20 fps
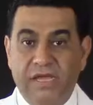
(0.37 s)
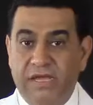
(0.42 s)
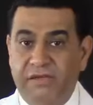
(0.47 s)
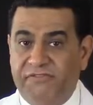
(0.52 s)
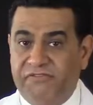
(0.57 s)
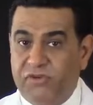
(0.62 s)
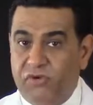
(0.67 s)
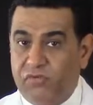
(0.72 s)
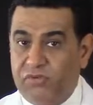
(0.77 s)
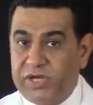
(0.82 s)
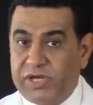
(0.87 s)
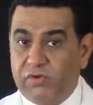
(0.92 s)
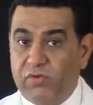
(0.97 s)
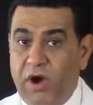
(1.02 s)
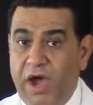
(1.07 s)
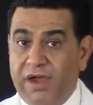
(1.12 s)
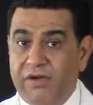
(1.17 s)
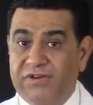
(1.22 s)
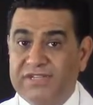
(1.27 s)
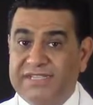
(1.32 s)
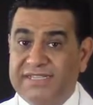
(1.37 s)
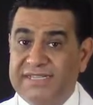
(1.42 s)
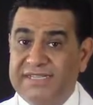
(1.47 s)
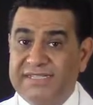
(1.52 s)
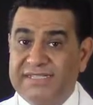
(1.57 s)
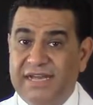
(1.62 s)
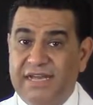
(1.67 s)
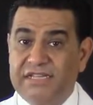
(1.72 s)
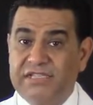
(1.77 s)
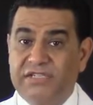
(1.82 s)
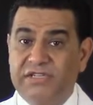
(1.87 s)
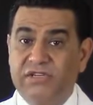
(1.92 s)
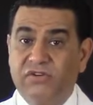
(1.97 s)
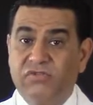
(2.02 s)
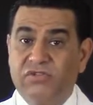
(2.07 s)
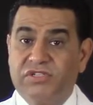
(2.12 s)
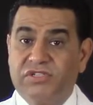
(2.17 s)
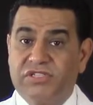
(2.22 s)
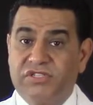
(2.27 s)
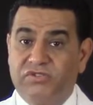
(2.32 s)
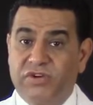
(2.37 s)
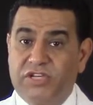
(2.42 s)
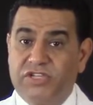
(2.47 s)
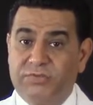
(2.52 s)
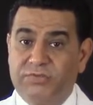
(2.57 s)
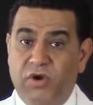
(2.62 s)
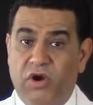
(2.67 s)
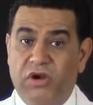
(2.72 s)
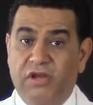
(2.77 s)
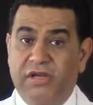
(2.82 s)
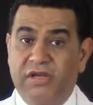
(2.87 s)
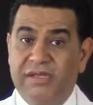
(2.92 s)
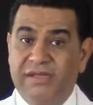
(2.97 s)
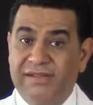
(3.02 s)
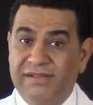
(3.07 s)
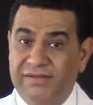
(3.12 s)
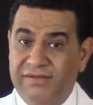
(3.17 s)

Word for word: If you require a skin tightening or stretch mark